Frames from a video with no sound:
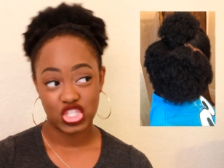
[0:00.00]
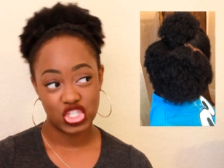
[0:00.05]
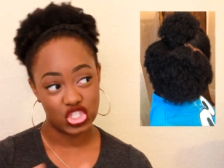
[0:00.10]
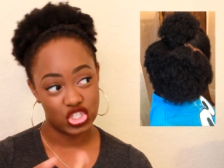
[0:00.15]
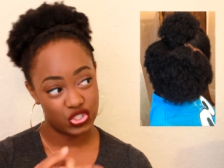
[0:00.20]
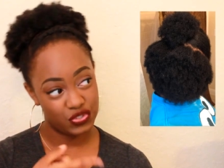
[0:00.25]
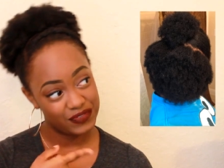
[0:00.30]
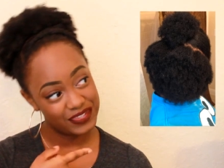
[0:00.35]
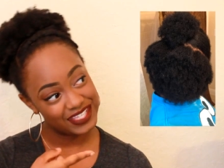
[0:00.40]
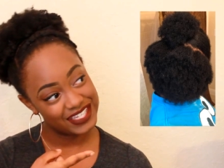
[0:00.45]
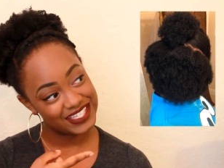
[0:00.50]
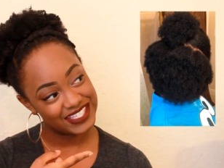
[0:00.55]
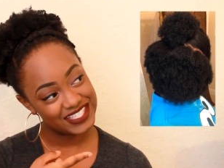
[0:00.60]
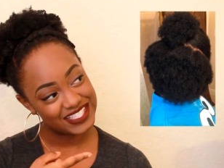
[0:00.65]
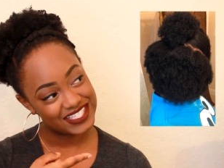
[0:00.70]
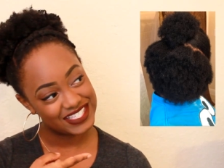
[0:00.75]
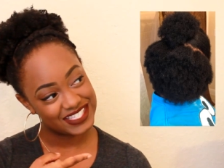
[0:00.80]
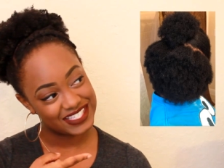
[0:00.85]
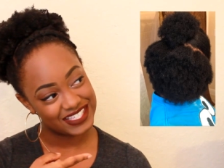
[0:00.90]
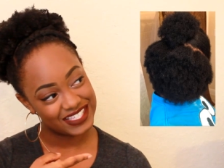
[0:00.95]
to
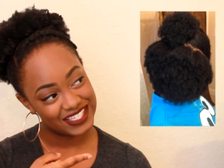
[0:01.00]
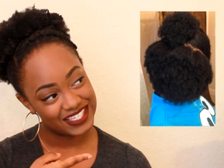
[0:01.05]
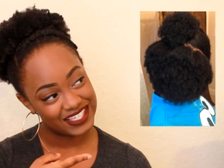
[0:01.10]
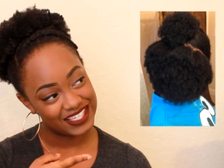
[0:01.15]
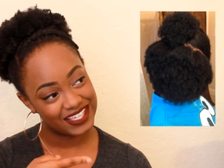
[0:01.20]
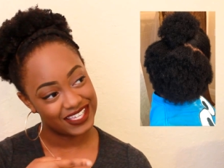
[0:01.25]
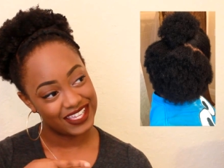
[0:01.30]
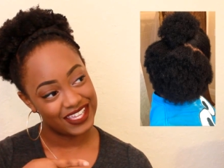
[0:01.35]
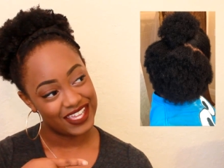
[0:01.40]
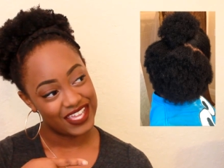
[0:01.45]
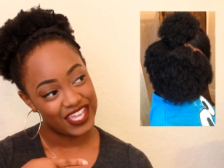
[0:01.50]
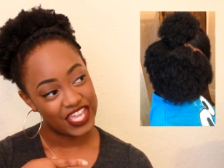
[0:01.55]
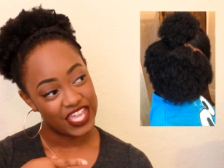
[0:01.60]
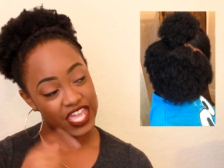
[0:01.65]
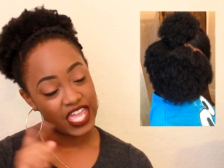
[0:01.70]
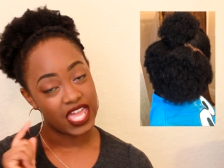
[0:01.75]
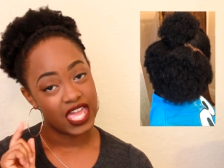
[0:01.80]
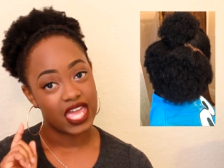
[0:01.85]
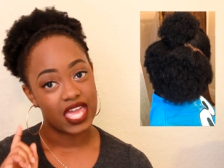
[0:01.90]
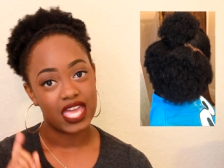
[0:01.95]
this
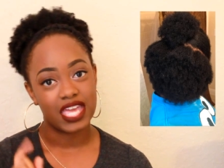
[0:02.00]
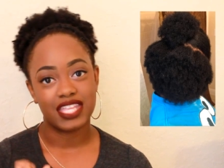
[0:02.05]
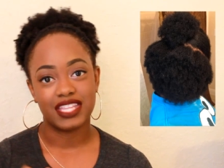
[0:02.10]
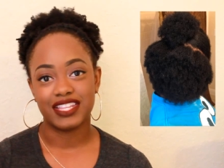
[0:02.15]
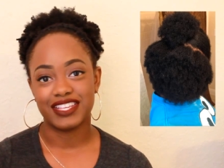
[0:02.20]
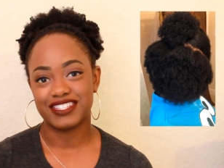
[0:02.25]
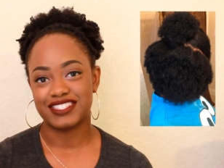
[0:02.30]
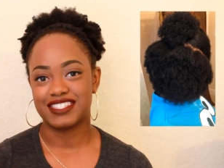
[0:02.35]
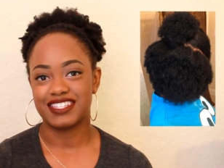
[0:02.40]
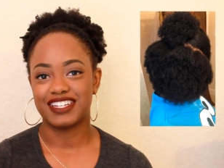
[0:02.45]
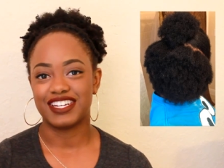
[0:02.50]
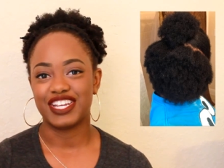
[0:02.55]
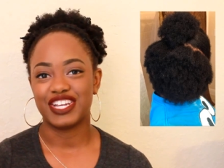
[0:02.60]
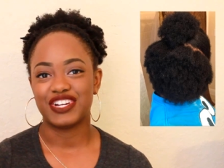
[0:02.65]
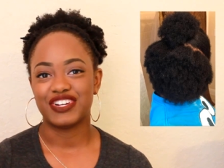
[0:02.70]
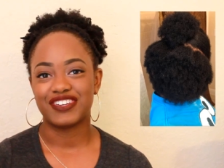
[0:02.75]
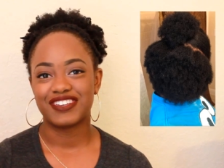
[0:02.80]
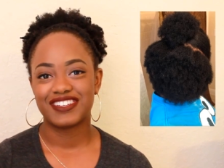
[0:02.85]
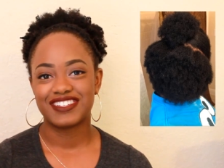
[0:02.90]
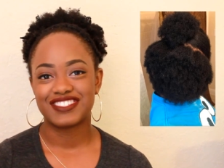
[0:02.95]
in less than a
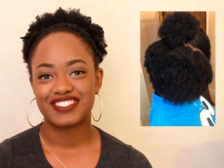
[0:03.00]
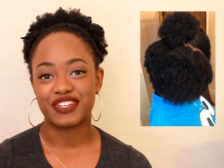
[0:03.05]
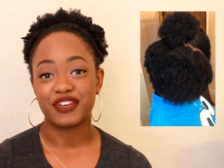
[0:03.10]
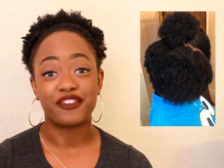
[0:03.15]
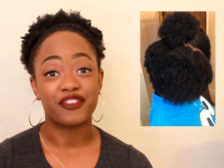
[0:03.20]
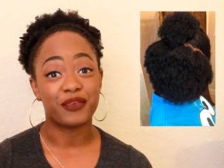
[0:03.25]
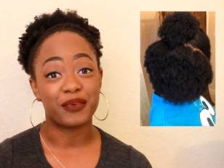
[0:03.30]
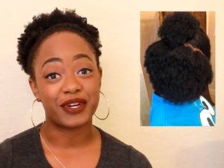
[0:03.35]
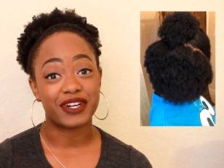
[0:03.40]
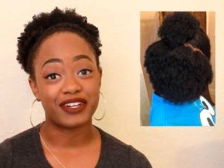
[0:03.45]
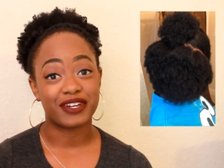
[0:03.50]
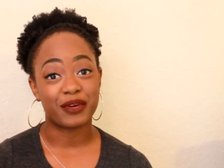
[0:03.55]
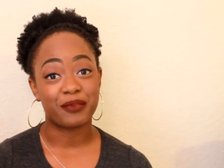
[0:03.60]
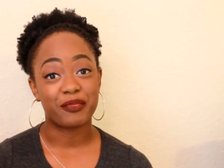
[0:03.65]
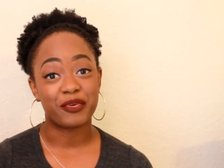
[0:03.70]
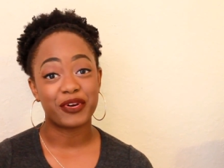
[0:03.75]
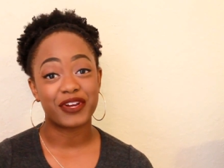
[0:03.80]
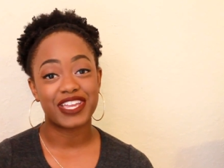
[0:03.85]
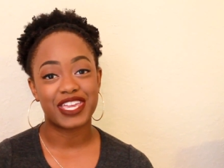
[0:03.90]
year. So if you want to know more,